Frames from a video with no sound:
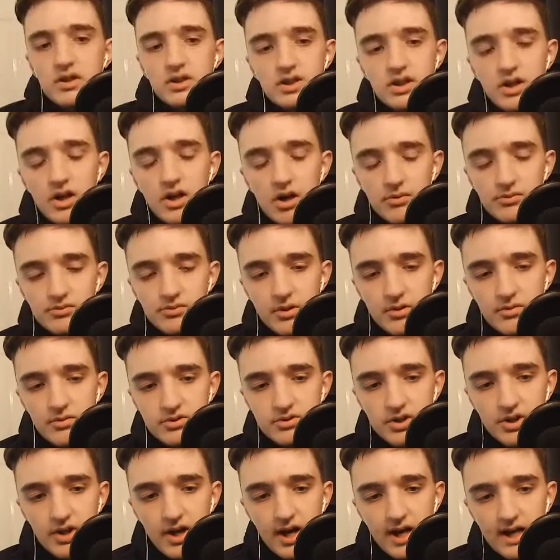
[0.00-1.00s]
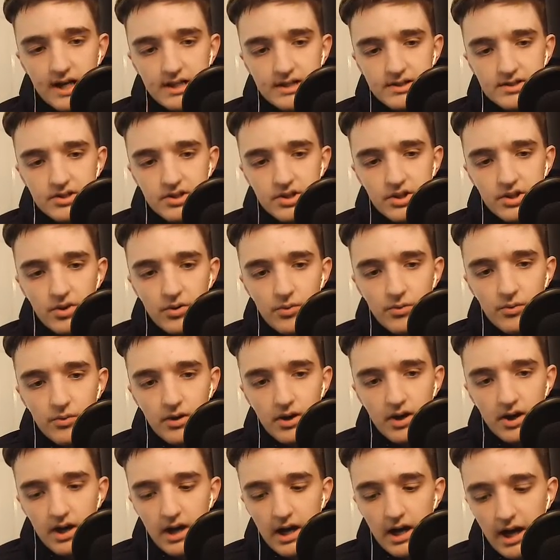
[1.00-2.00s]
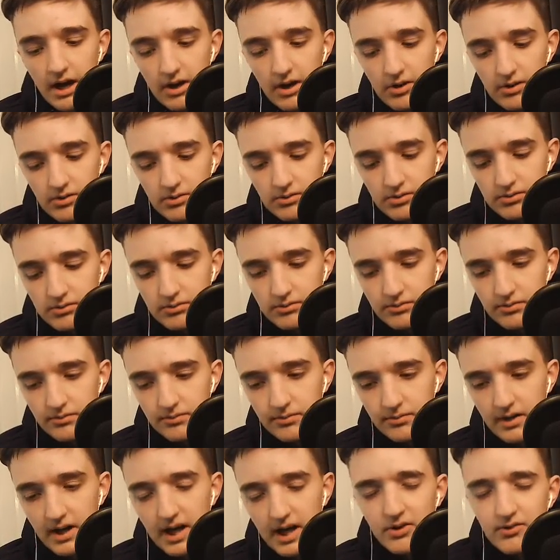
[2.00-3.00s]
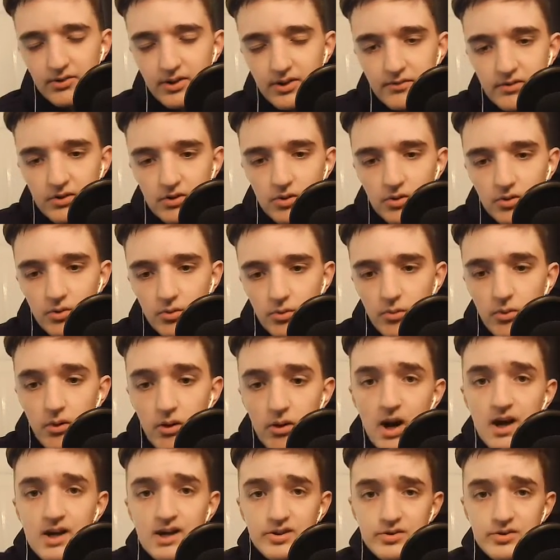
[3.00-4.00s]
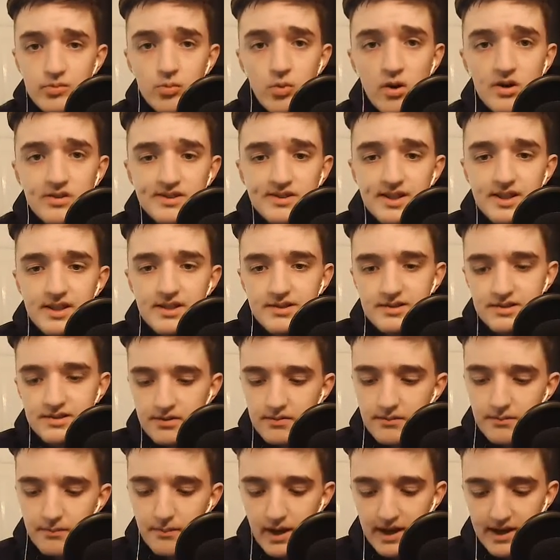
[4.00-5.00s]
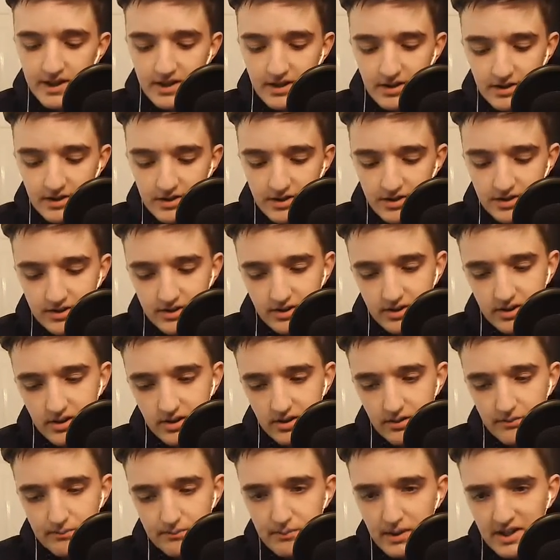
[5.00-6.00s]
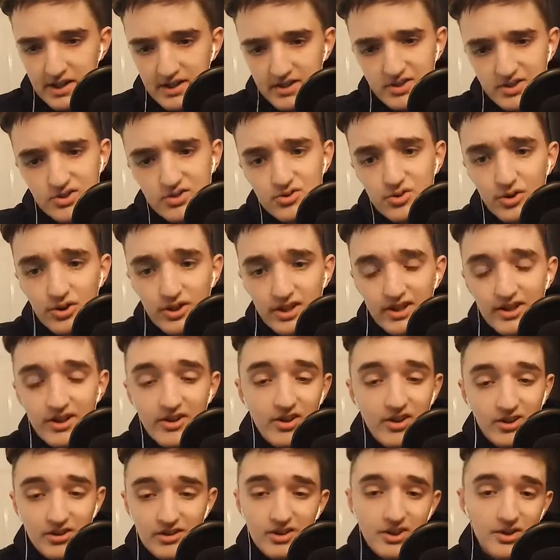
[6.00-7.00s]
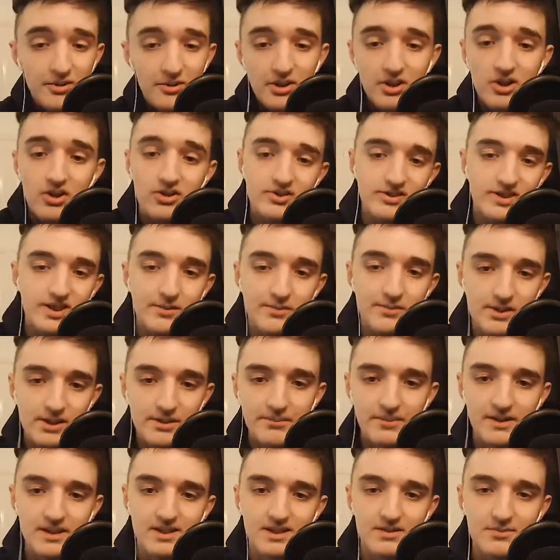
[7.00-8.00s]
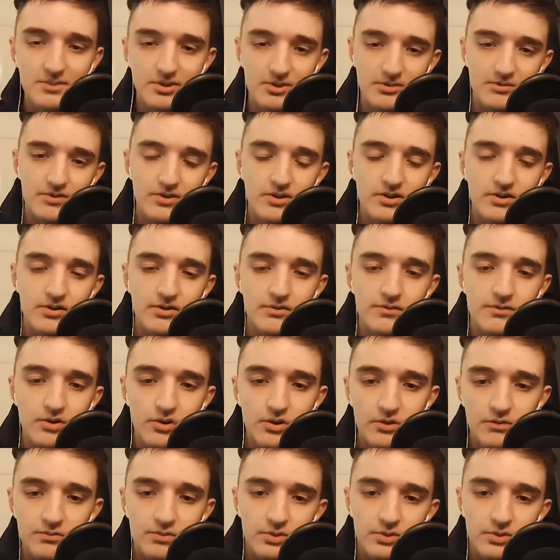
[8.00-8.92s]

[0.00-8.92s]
So I was going to ask, how difficult, I guess, was it to manage studying alongside playing basketball for Loughborough